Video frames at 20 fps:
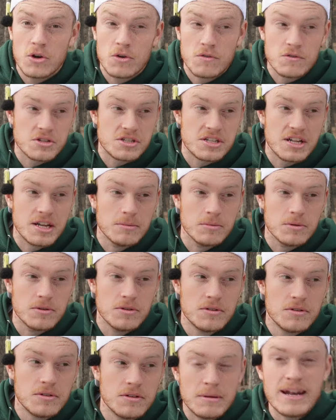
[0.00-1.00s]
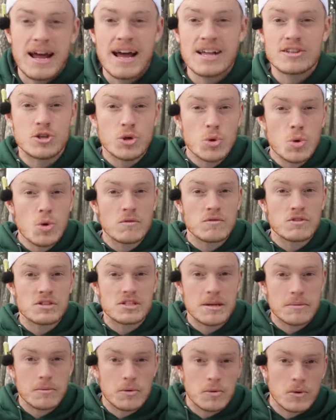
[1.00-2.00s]
overstable, but not too
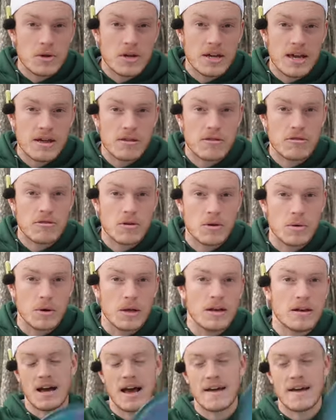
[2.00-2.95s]
overstable where you can't throw it.